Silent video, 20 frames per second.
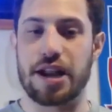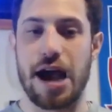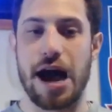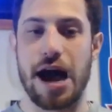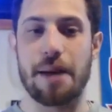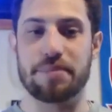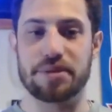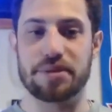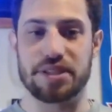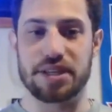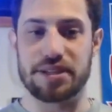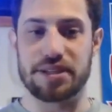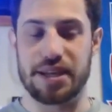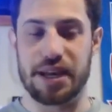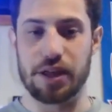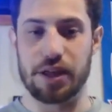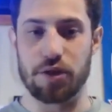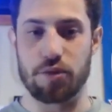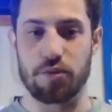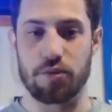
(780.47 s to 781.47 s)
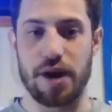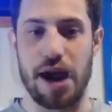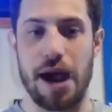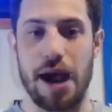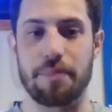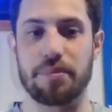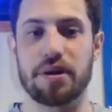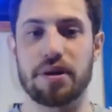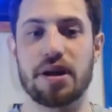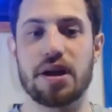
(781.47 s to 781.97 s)
opposite Taylor Rapp.
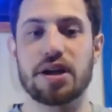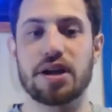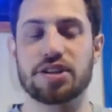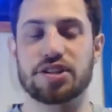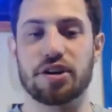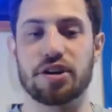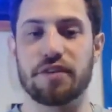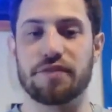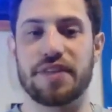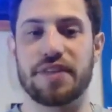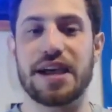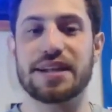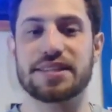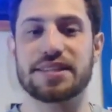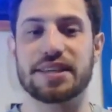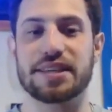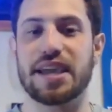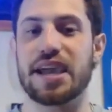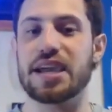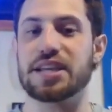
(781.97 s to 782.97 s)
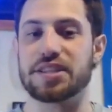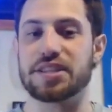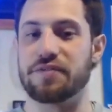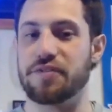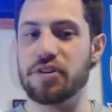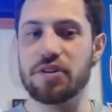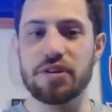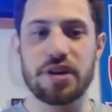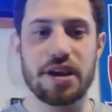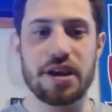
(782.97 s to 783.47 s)
So if that's the case, if
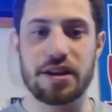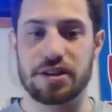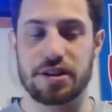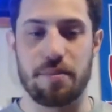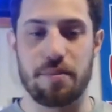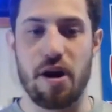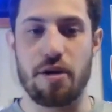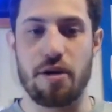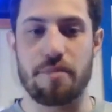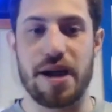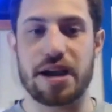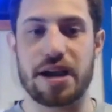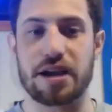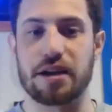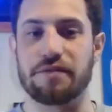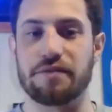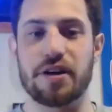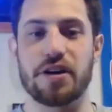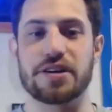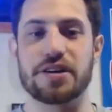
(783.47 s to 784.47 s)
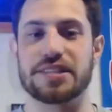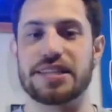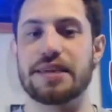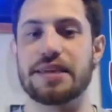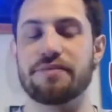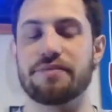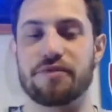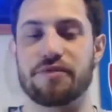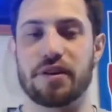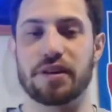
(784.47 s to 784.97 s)
you can get Damar back on a very
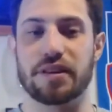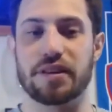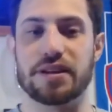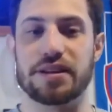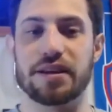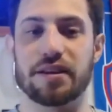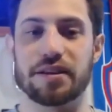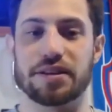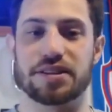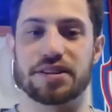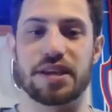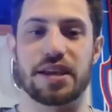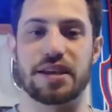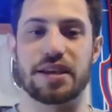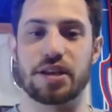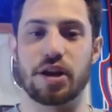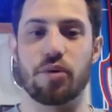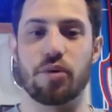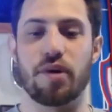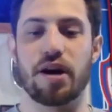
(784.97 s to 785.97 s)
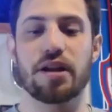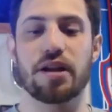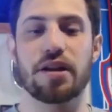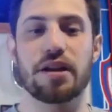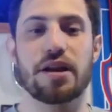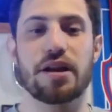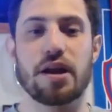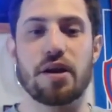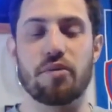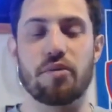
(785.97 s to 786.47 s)
team-friendly deal and say, you know what,
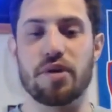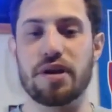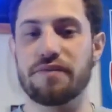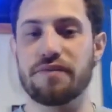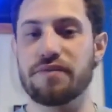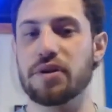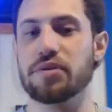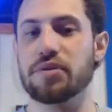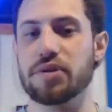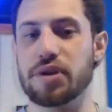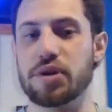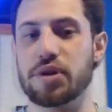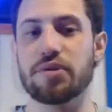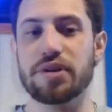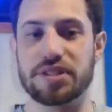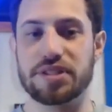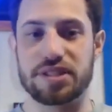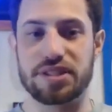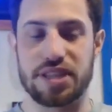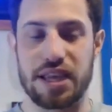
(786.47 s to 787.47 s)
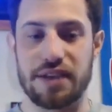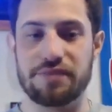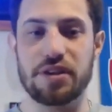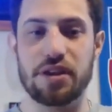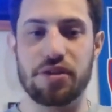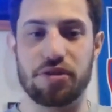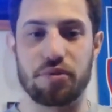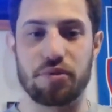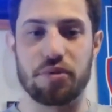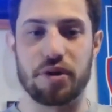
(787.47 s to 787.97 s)
we view you as safety
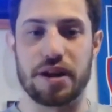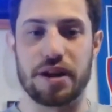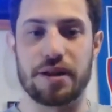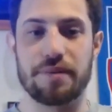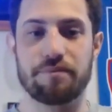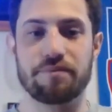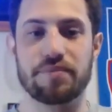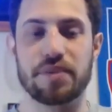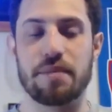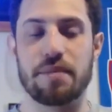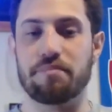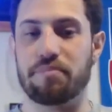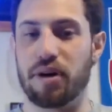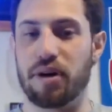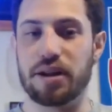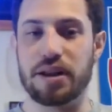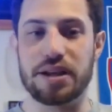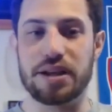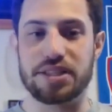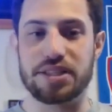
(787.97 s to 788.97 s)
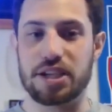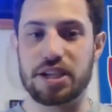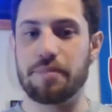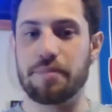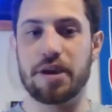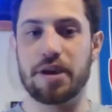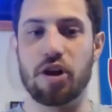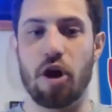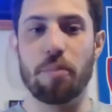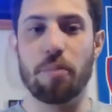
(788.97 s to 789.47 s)
3, but it's going to
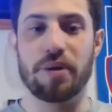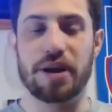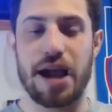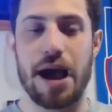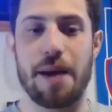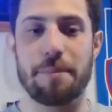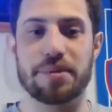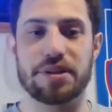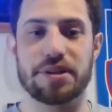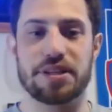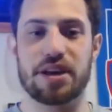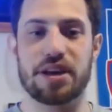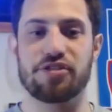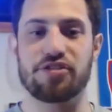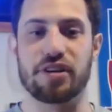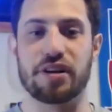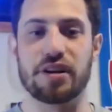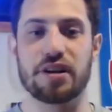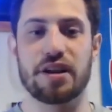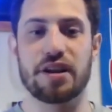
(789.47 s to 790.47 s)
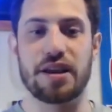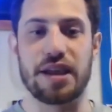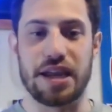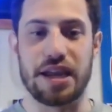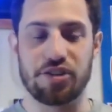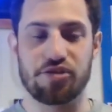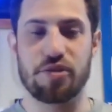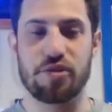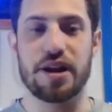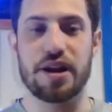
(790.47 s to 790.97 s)
be an open competition in
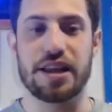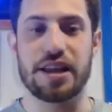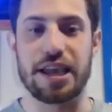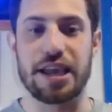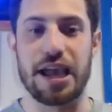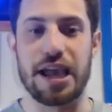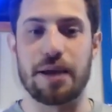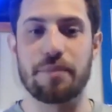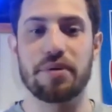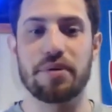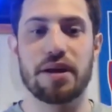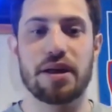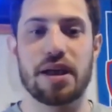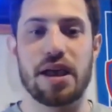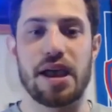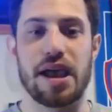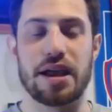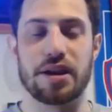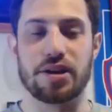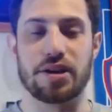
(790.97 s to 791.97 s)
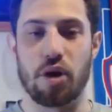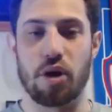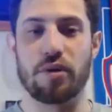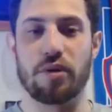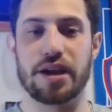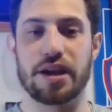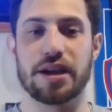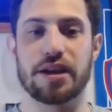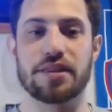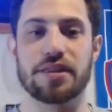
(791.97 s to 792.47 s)
training camp, and
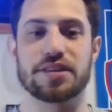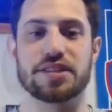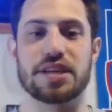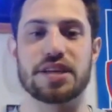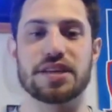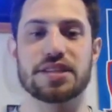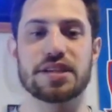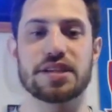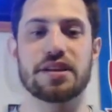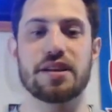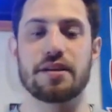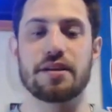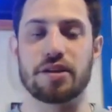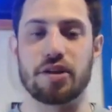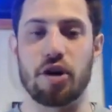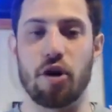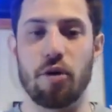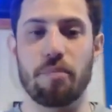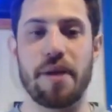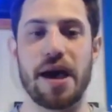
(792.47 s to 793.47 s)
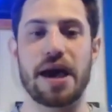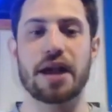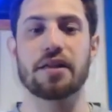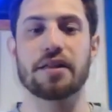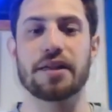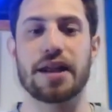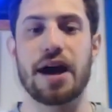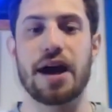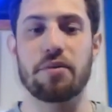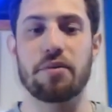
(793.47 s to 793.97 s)
going into the season, go battle
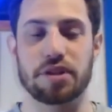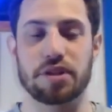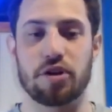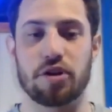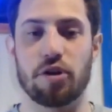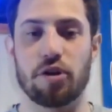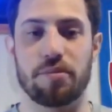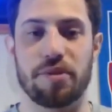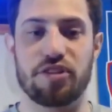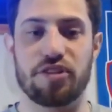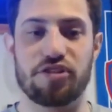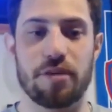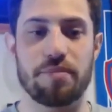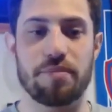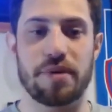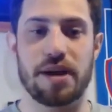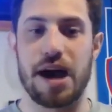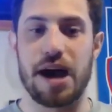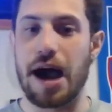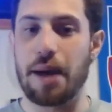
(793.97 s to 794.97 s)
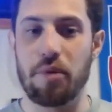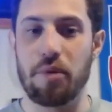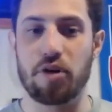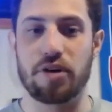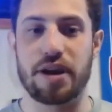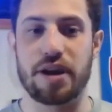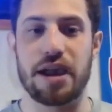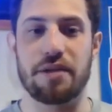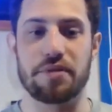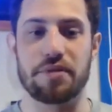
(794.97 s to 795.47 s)
it out with Cole Bishop. I'm
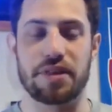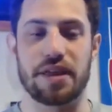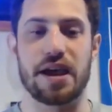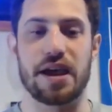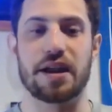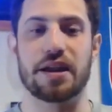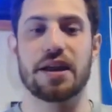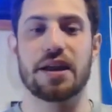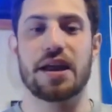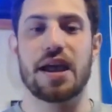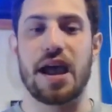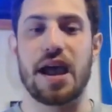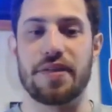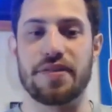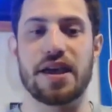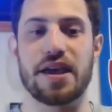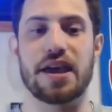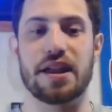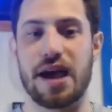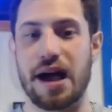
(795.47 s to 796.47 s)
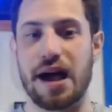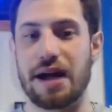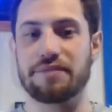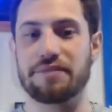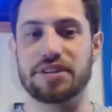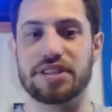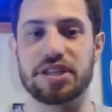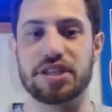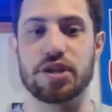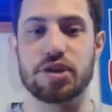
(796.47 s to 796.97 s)
okay with that. And then
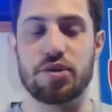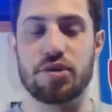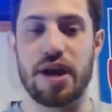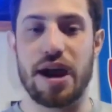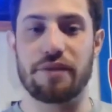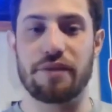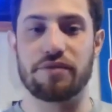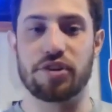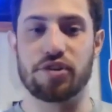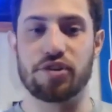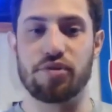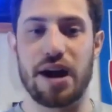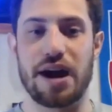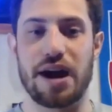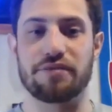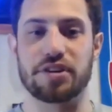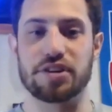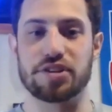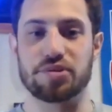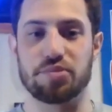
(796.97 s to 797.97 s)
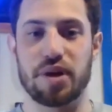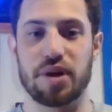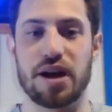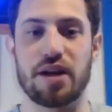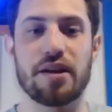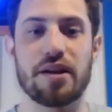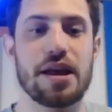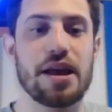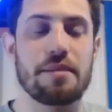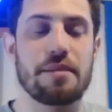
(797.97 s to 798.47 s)
obviously you have the draft as
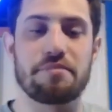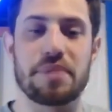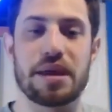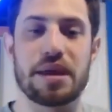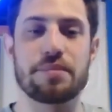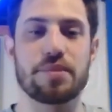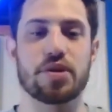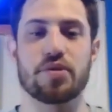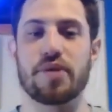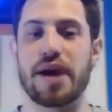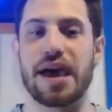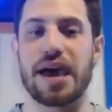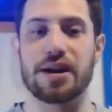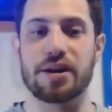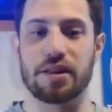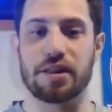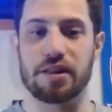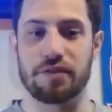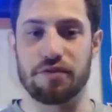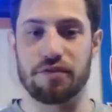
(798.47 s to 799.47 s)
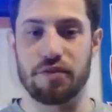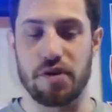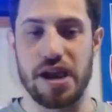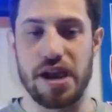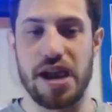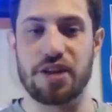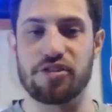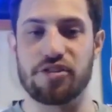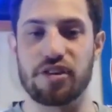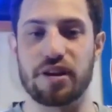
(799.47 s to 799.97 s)
well. Maybe you add another free
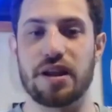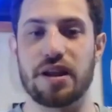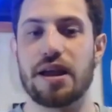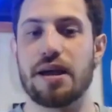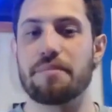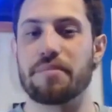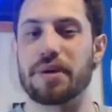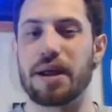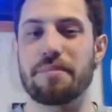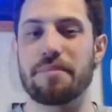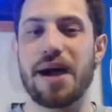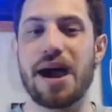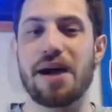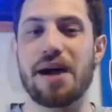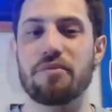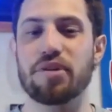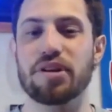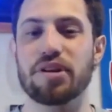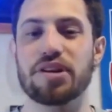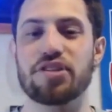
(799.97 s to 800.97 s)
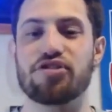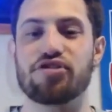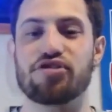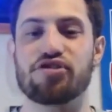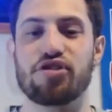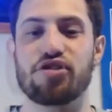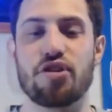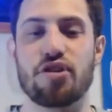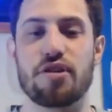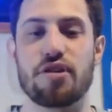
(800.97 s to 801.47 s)
agent, but I'm not really
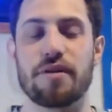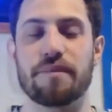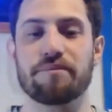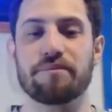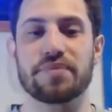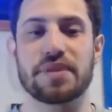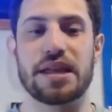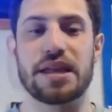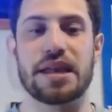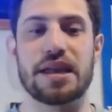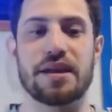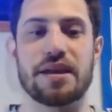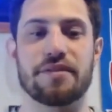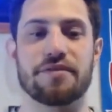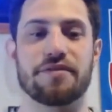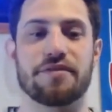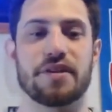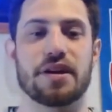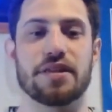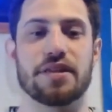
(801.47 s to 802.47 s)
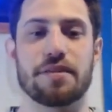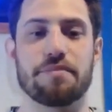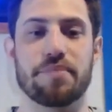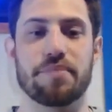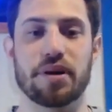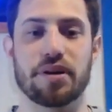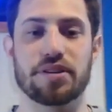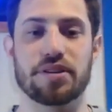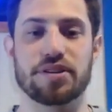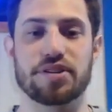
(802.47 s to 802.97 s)
sure if the
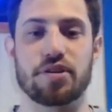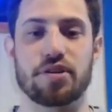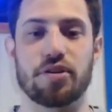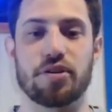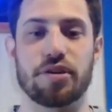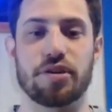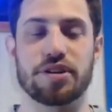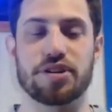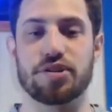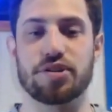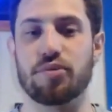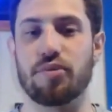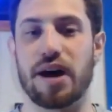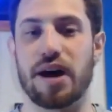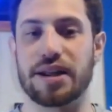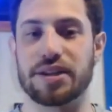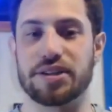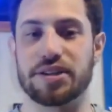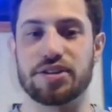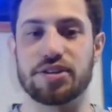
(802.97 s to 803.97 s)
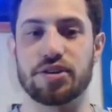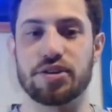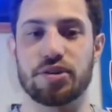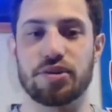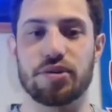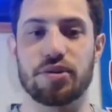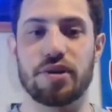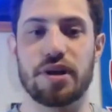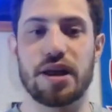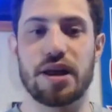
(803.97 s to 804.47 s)
Bills are going to want
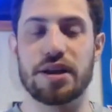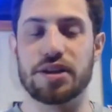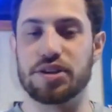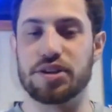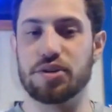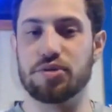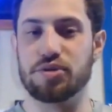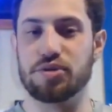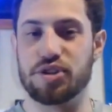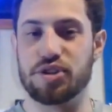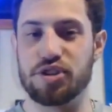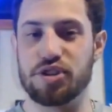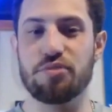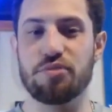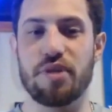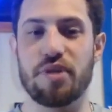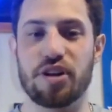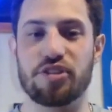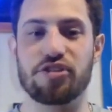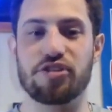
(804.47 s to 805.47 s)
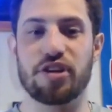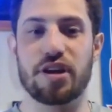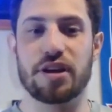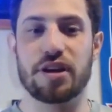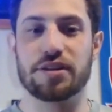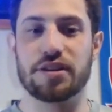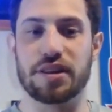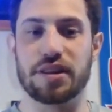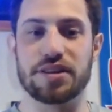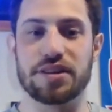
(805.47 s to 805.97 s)
to do too much
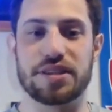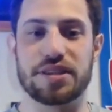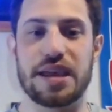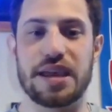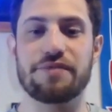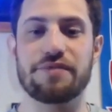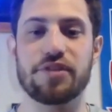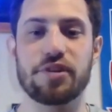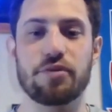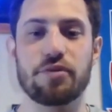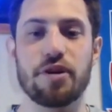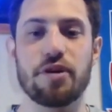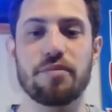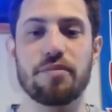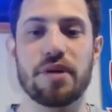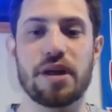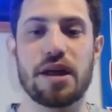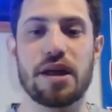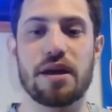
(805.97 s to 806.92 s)
to the safety room.